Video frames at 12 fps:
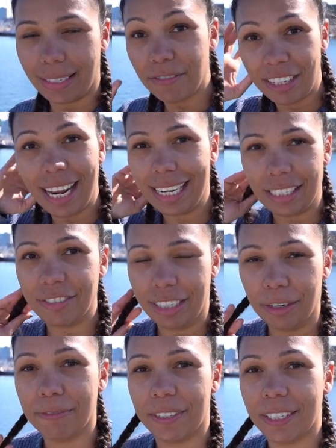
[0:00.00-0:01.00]
I'm actually really
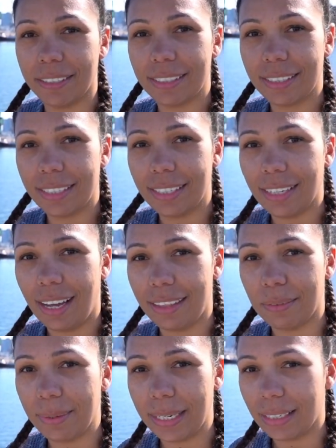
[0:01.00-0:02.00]
confident. I
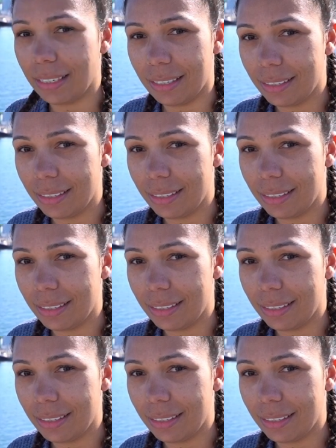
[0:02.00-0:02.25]
think we're gonna.